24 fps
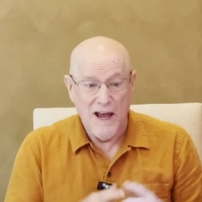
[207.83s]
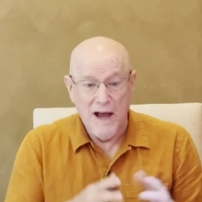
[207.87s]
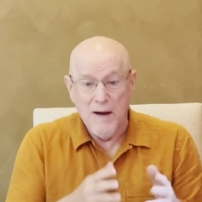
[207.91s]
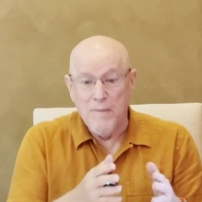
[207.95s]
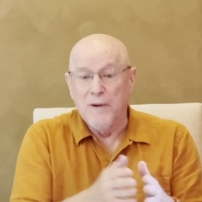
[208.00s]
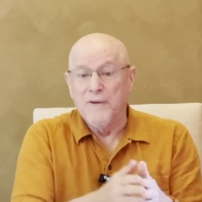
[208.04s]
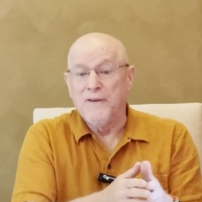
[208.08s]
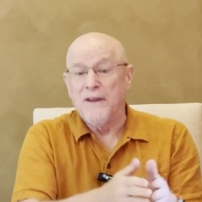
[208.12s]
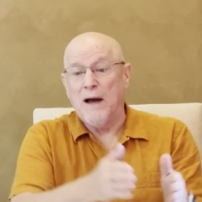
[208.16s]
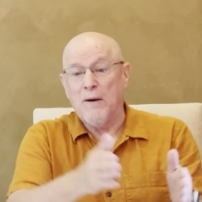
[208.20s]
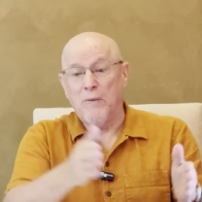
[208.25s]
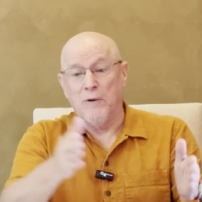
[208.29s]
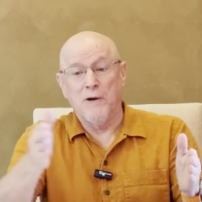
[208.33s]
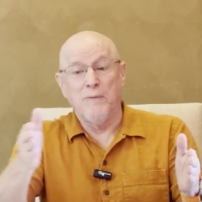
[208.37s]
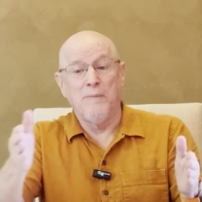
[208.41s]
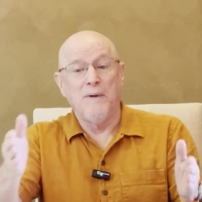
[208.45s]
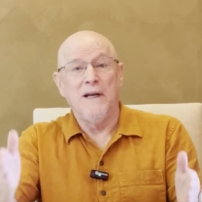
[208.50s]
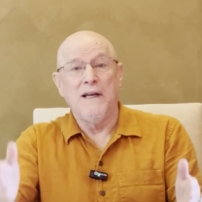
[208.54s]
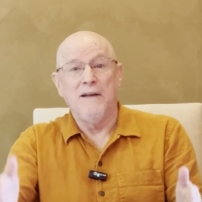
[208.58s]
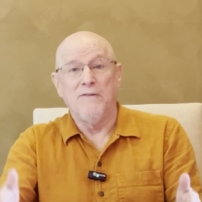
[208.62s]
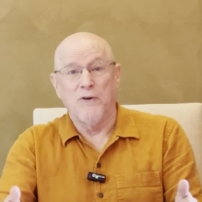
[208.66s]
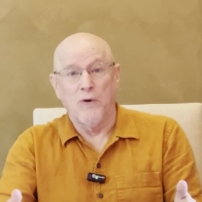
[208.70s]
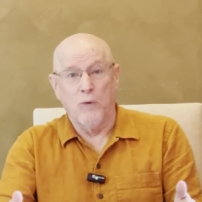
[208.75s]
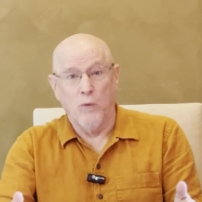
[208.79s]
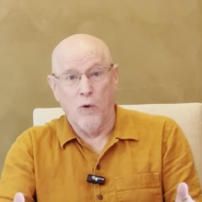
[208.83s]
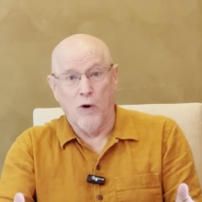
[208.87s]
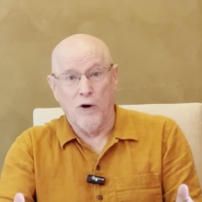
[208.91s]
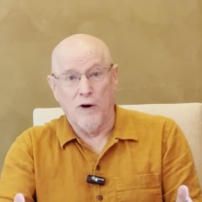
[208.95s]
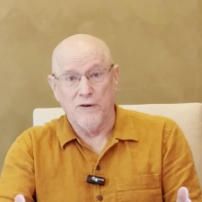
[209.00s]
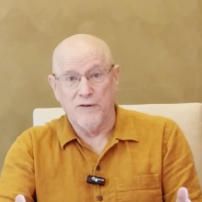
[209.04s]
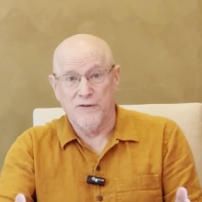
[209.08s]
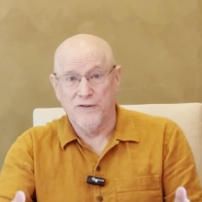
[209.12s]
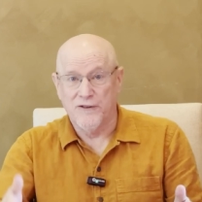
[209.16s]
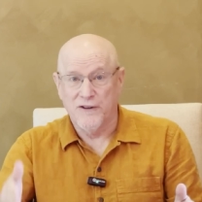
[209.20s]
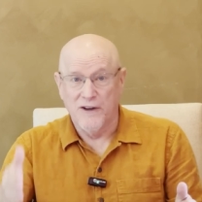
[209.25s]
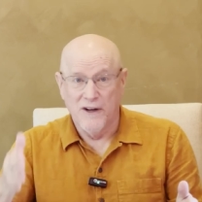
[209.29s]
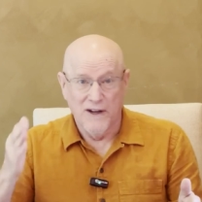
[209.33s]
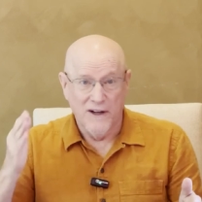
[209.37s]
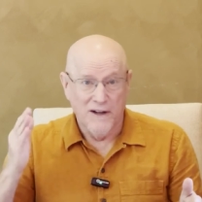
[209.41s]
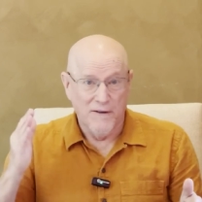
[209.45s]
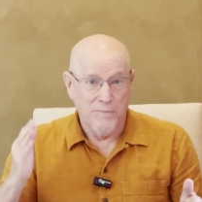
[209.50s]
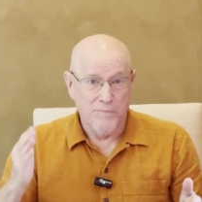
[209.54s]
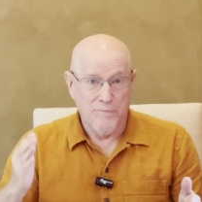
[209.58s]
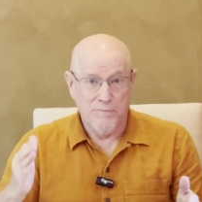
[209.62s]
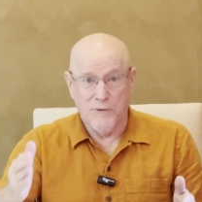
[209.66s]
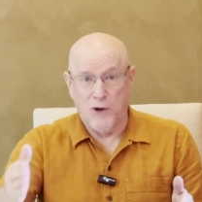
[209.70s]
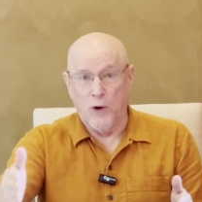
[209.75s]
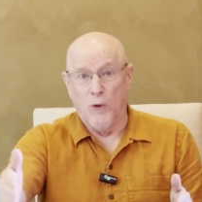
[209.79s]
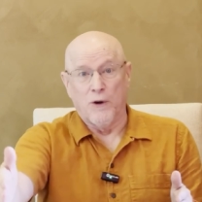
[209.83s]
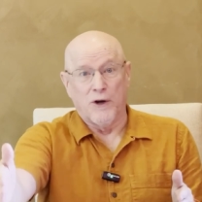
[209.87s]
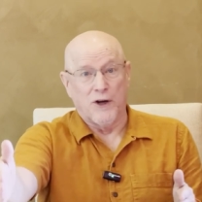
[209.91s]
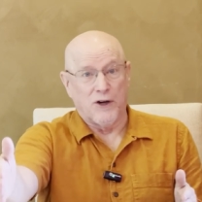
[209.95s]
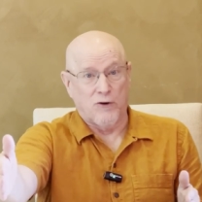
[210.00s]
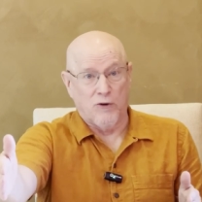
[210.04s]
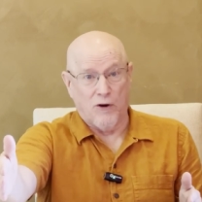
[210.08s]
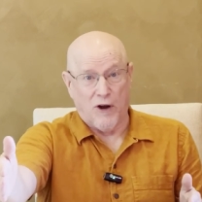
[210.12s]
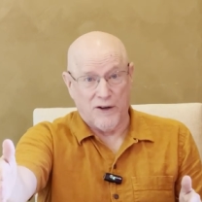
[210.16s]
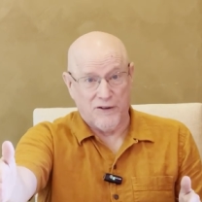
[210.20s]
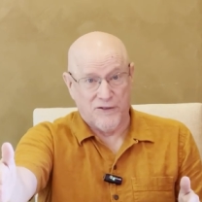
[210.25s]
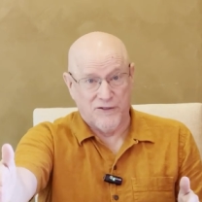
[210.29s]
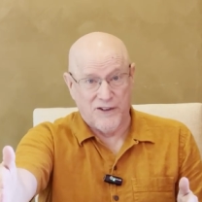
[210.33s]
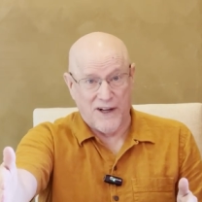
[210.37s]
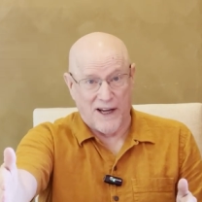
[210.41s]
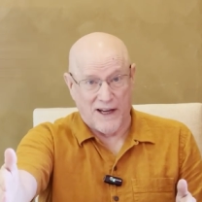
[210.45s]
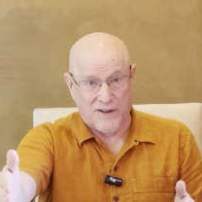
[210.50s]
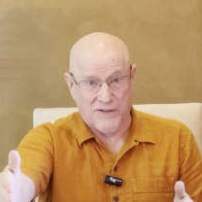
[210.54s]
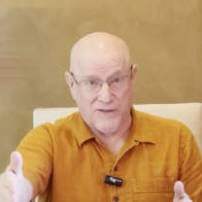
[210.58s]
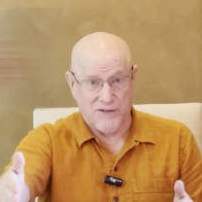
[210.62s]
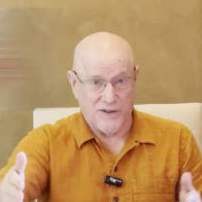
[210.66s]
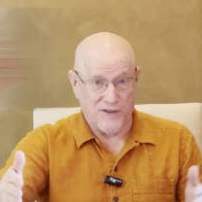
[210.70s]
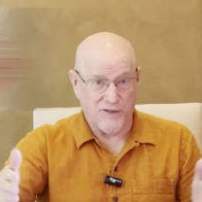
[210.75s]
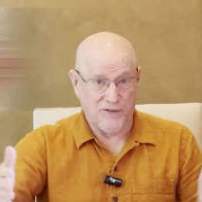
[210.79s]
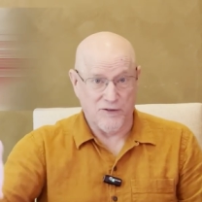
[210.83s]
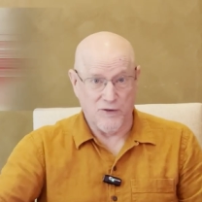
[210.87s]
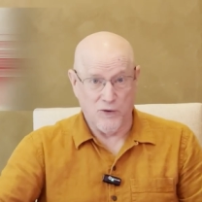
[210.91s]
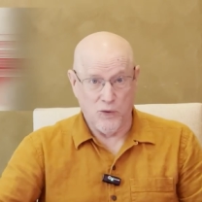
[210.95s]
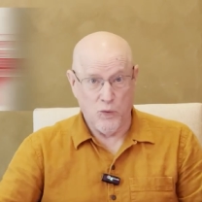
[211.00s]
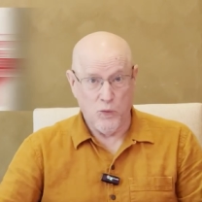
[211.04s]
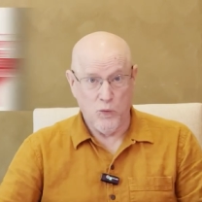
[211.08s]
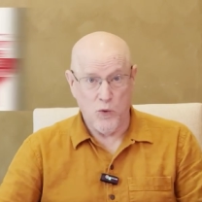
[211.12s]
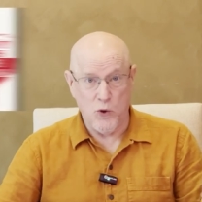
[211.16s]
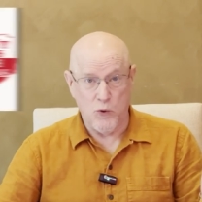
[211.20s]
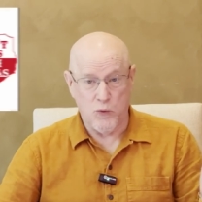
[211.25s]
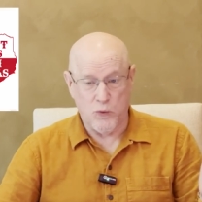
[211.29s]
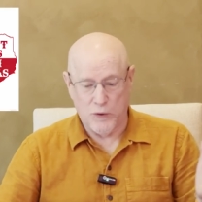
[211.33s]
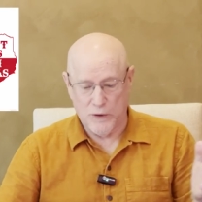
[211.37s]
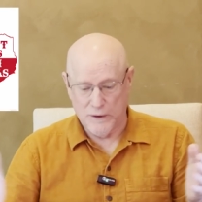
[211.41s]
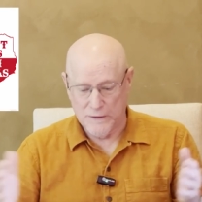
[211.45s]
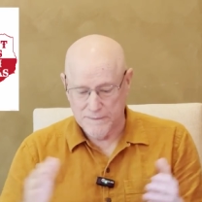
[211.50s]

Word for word: But that would have been even worse going across Texas. Whew